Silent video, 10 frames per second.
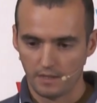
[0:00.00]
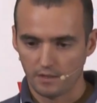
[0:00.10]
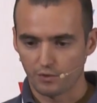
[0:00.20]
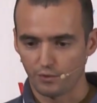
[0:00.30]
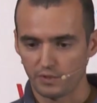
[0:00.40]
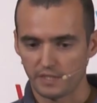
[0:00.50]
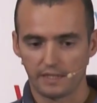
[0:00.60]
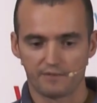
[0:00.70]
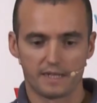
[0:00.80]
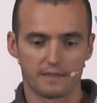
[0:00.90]
So you
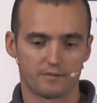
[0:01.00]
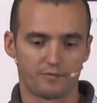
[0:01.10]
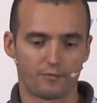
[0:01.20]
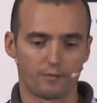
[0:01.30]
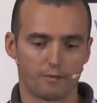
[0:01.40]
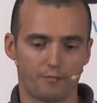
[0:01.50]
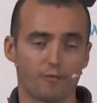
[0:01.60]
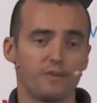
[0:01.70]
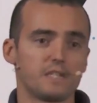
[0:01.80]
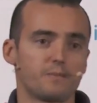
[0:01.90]
see that
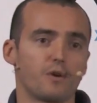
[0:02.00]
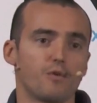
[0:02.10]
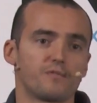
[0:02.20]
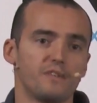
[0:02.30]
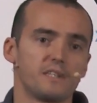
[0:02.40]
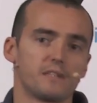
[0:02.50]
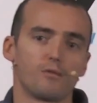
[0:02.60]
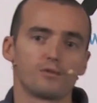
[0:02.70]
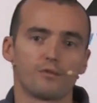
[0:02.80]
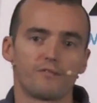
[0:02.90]
for this, because this is
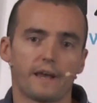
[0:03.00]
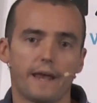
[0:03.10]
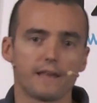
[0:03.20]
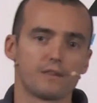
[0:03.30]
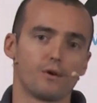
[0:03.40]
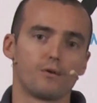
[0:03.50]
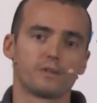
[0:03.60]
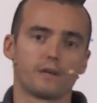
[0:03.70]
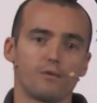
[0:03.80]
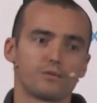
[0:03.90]
also the head
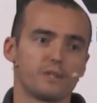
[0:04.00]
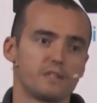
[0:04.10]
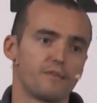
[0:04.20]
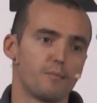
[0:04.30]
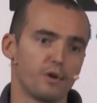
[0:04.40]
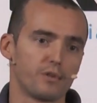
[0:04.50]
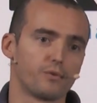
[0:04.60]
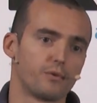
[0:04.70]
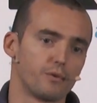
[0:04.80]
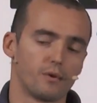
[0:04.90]
node and also is the
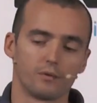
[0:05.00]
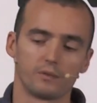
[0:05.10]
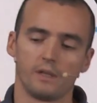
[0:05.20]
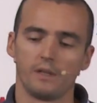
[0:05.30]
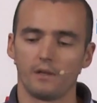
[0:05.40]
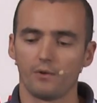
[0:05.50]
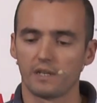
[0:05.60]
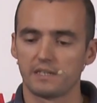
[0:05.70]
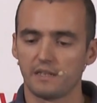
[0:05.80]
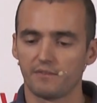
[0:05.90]
monitor node, you
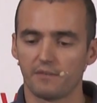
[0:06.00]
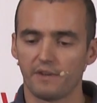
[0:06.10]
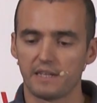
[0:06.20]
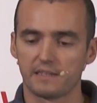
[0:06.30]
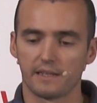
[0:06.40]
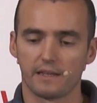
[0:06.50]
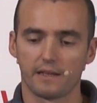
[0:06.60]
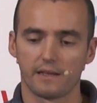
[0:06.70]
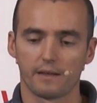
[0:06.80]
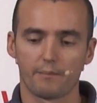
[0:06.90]
can see that there is
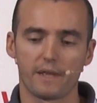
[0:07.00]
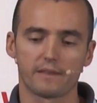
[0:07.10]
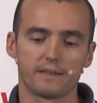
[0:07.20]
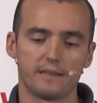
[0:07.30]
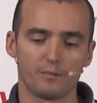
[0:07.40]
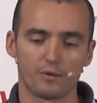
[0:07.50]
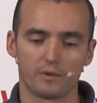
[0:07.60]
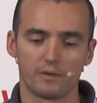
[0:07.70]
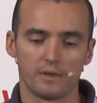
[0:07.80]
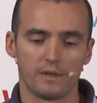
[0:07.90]
a meta
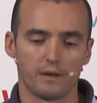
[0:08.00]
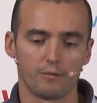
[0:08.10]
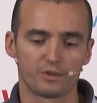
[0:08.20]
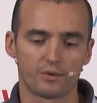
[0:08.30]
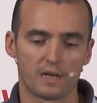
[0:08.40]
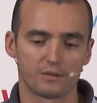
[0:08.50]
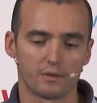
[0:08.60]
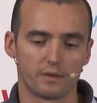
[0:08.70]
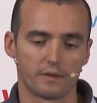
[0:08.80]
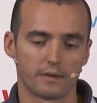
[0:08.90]
daemon which runs
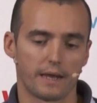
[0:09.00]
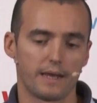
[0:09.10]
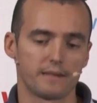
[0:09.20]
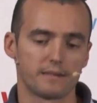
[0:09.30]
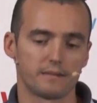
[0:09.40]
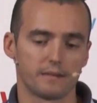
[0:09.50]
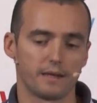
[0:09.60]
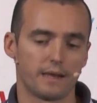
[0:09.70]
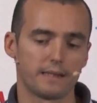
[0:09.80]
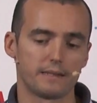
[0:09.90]
on
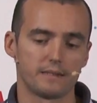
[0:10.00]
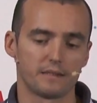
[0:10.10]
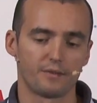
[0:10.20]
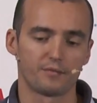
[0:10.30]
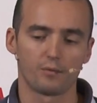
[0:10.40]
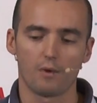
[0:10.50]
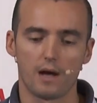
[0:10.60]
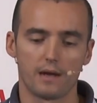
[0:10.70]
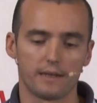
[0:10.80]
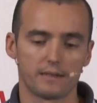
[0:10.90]

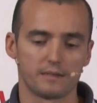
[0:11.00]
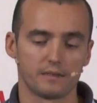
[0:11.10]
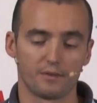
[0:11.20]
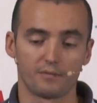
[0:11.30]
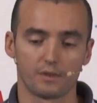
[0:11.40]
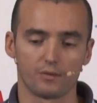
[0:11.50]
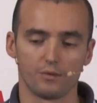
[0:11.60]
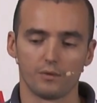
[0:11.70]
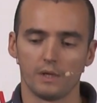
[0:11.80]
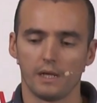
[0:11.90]
8651,
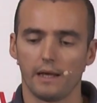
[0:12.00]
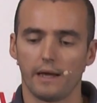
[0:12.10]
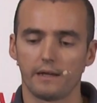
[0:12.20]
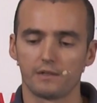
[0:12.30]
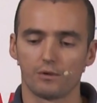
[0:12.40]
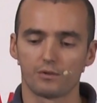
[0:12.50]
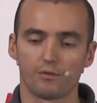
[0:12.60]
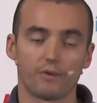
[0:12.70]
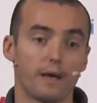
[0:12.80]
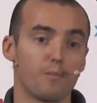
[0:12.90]
8652, and is
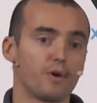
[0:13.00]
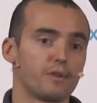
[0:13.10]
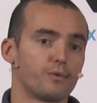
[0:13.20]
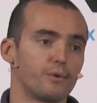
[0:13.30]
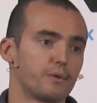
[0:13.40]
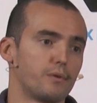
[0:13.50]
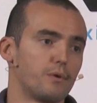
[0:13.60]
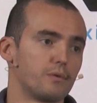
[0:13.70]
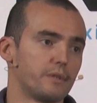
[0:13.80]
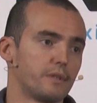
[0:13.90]
also a monitored
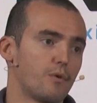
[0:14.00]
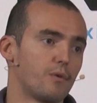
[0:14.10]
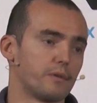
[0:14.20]
node. It